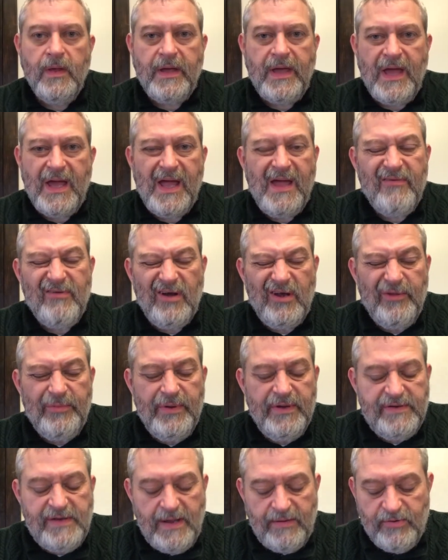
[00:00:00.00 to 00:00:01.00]
Okay, I gave it a little
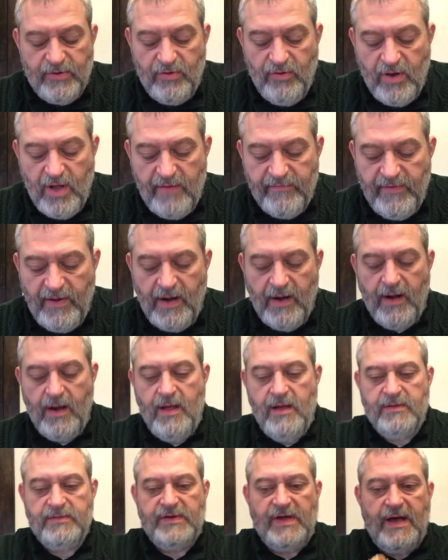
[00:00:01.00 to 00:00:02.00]
bit of time to cool off, not a
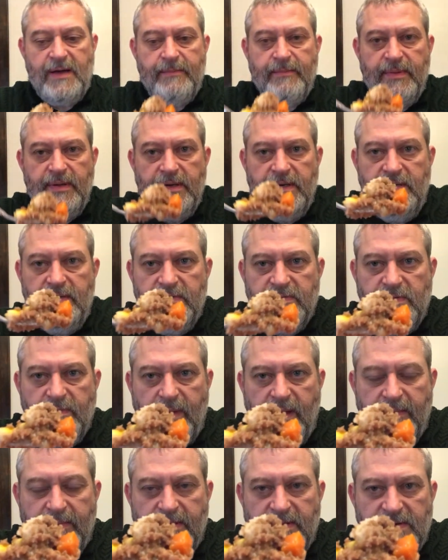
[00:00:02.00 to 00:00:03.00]
long time, but here's the
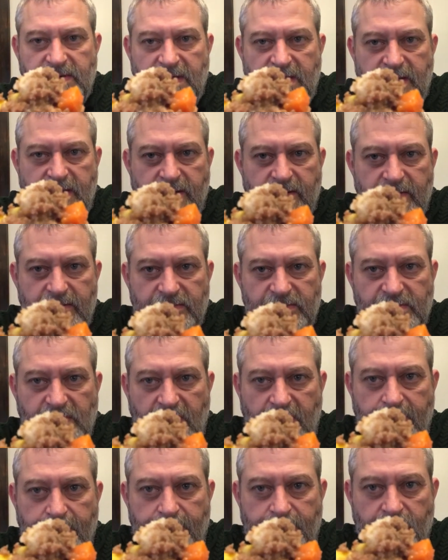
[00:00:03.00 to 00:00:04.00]
bite I'm gonna take. There's
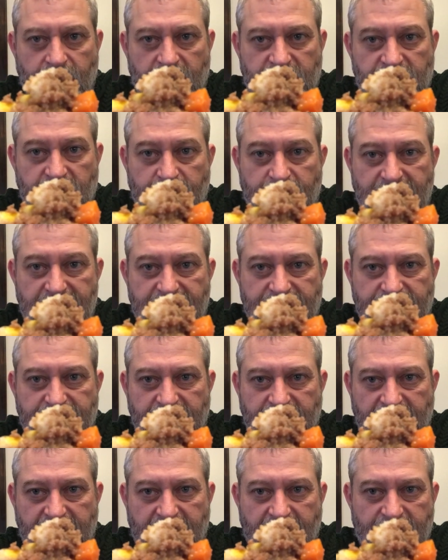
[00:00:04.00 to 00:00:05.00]
lots of beef
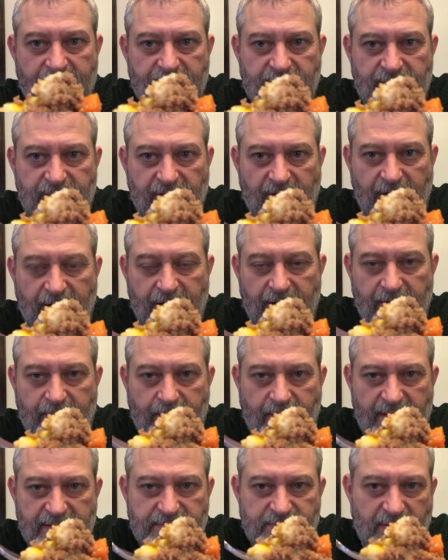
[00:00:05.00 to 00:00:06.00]
and carrots and
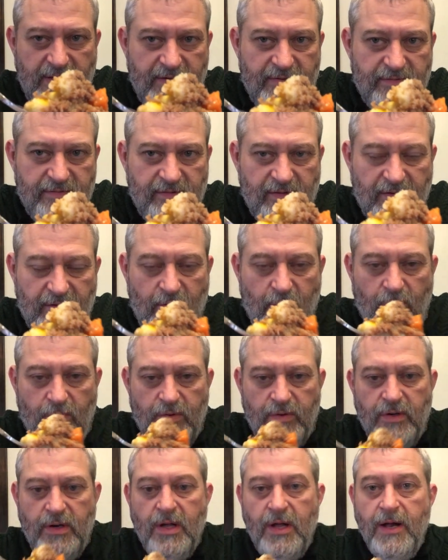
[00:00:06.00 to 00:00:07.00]
mashed potatoes and
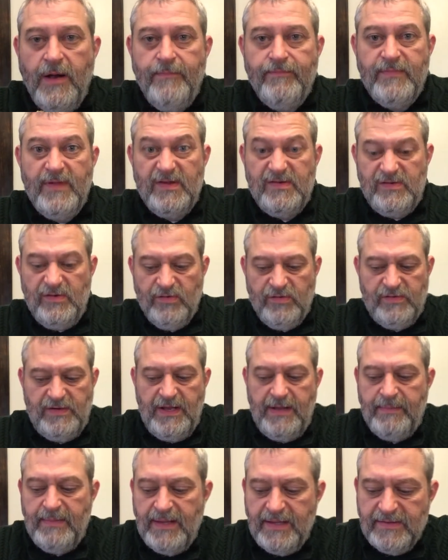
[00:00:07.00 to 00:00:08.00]
corn. It's still
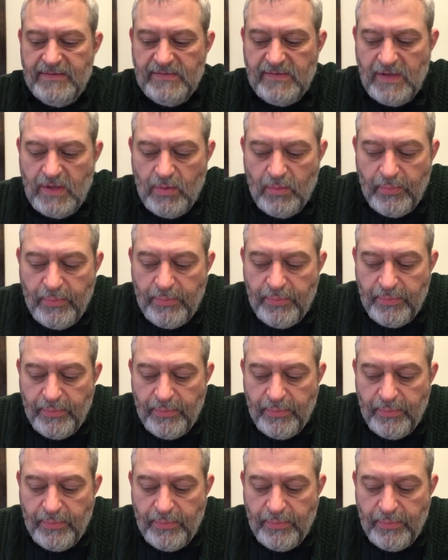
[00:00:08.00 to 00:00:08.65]
steaming, so.